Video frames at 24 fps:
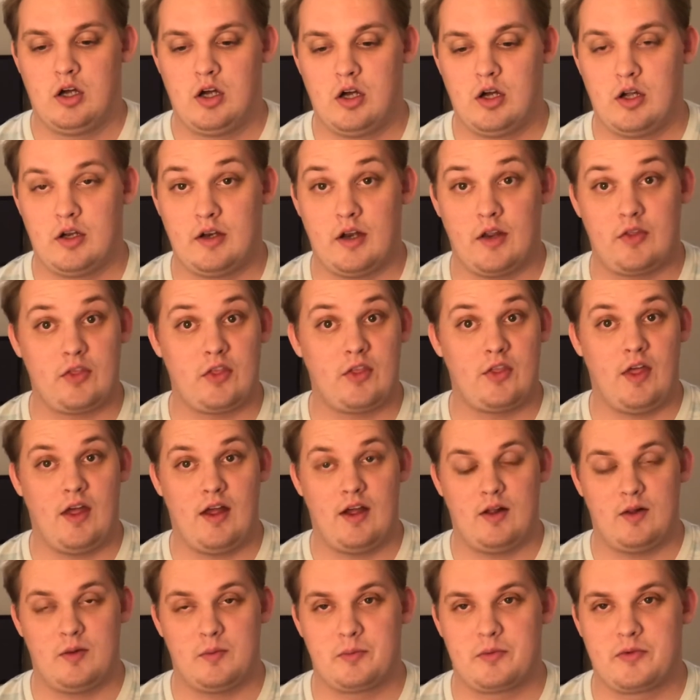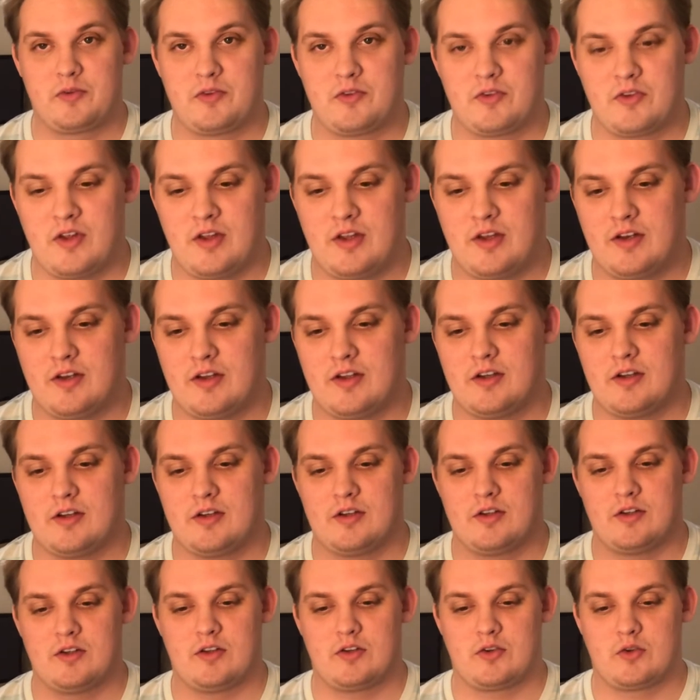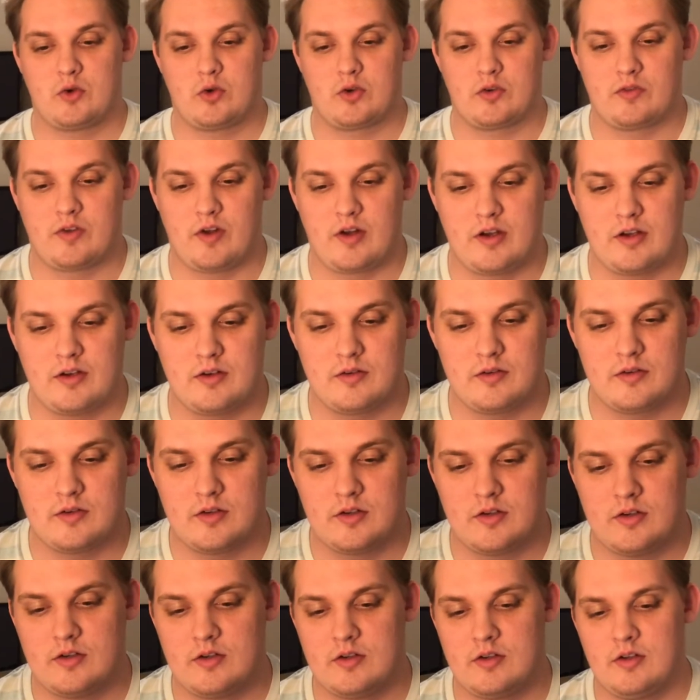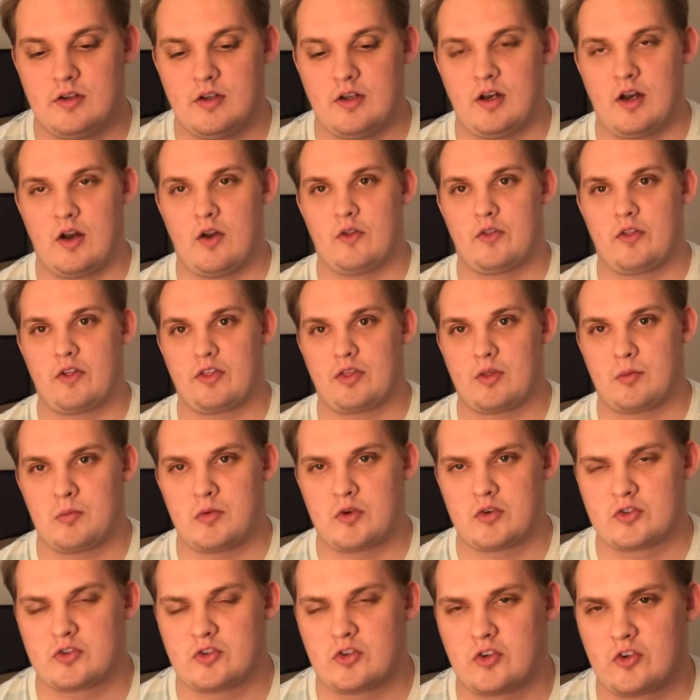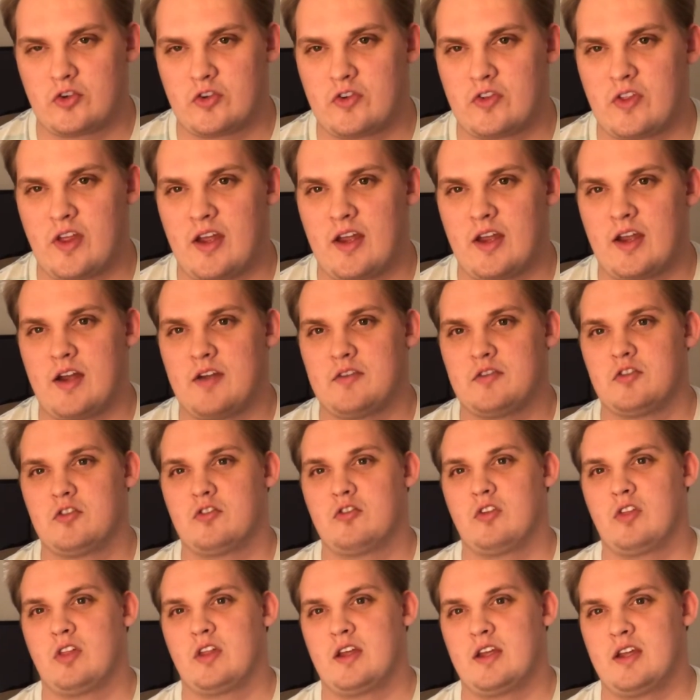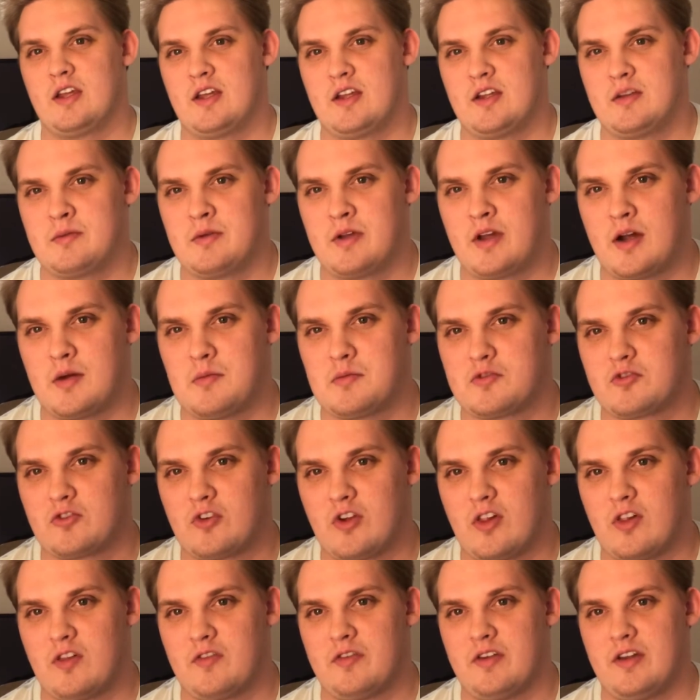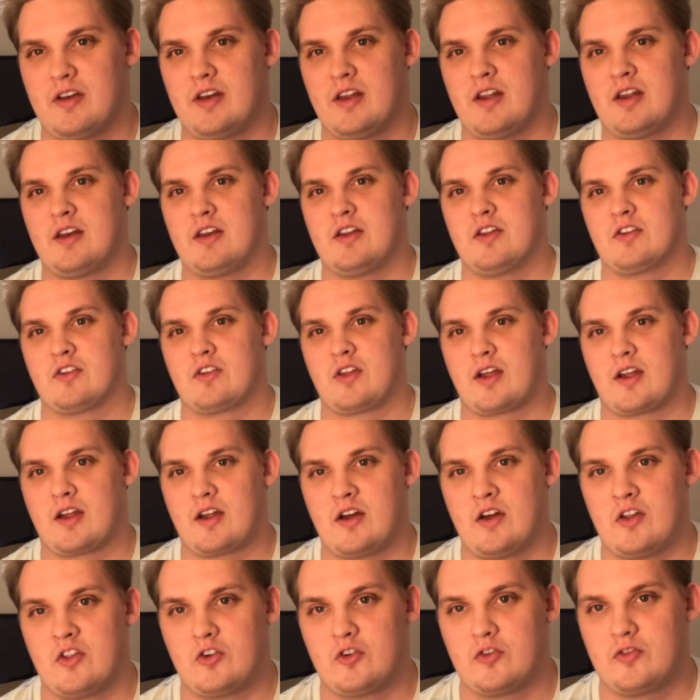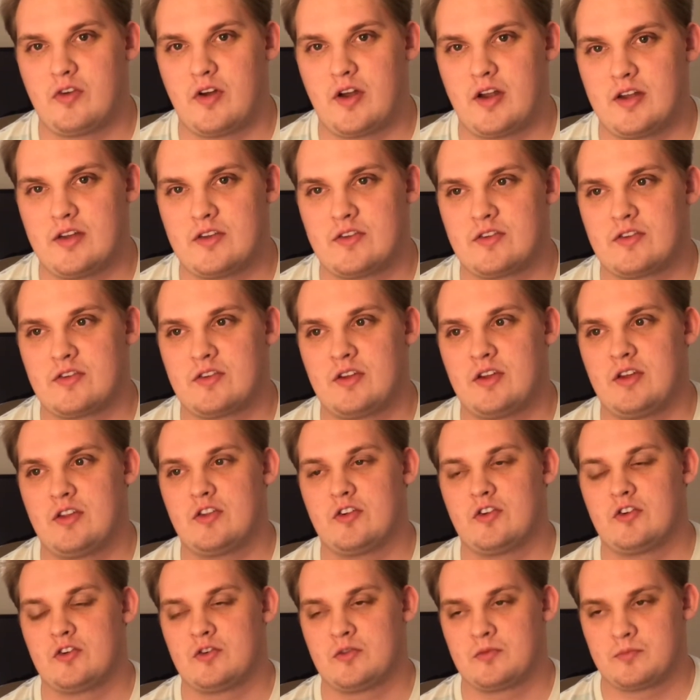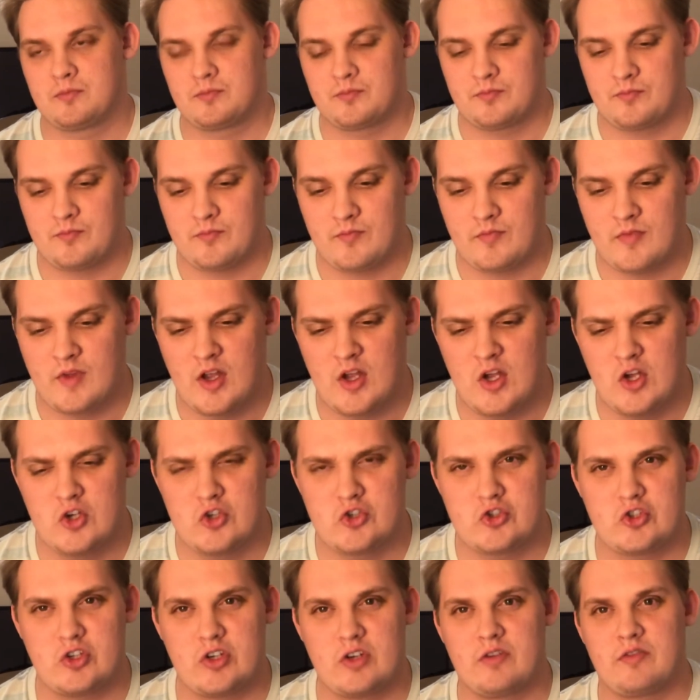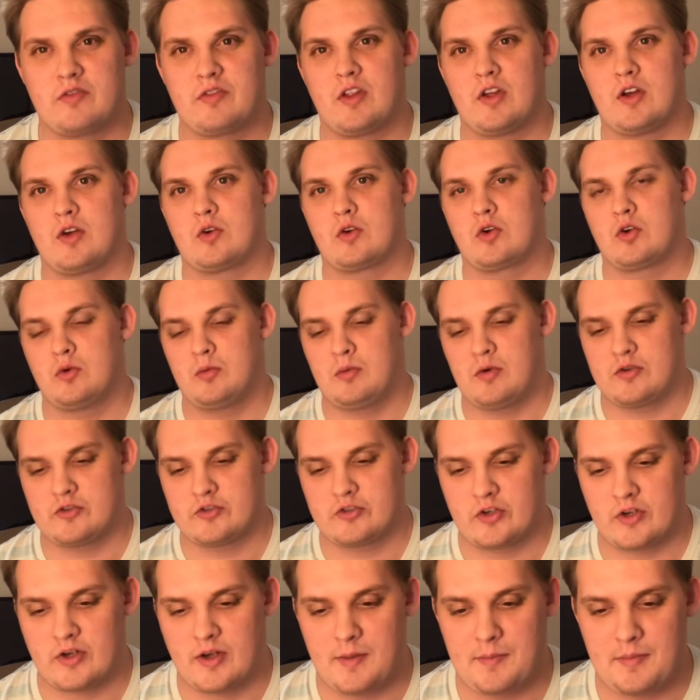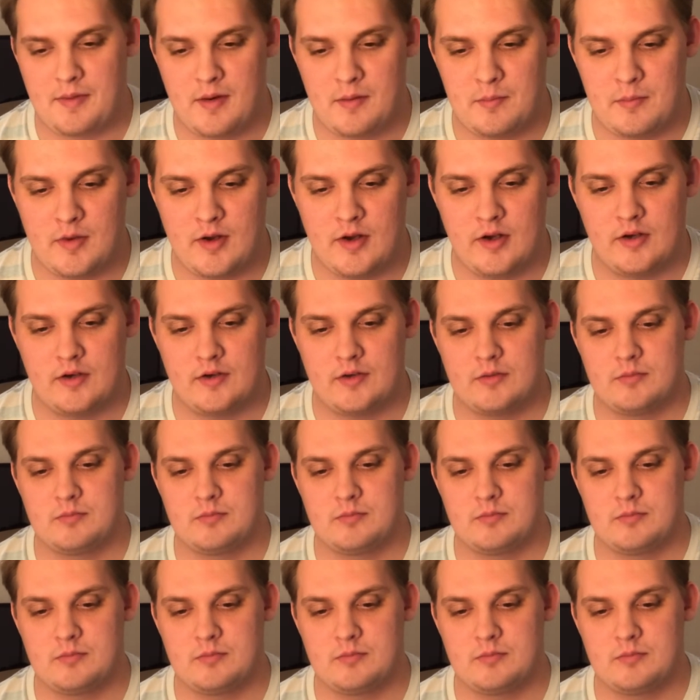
Not that that helps in a sword fight, and I don't think the martial arts thing ever really becomes relevant in his like other fights either. Should have though. Kubo should have kept that in mind.